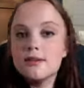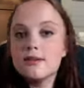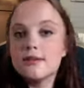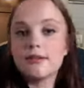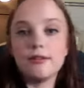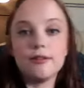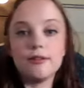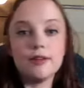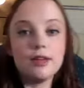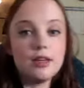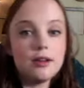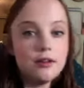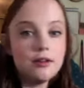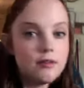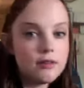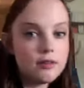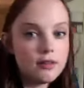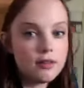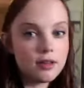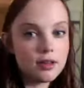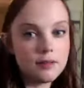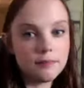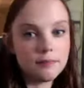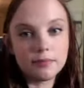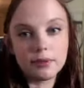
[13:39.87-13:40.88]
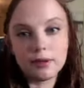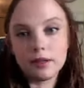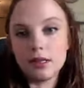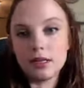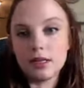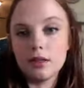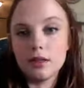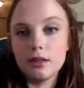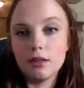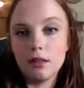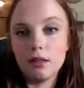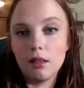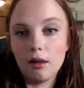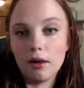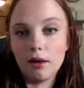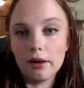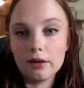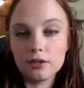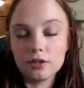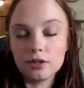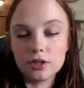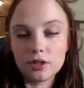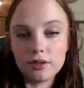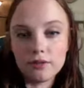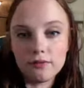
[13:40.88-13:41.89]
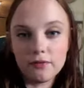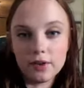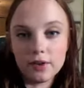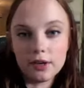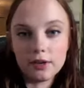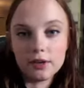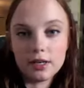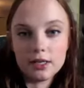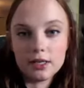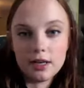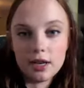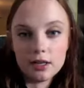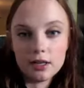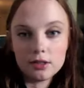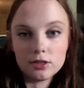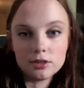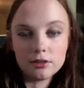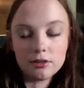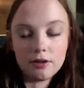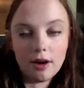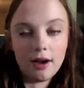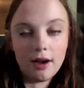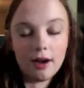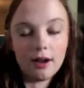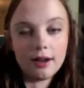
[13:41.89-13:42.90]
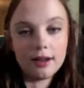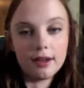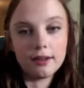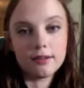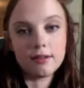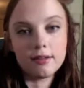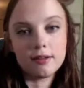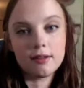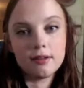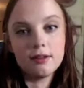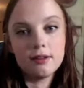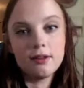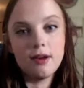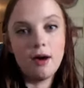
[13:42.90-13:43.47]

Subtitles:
So here's a completed look, just very natural eyes,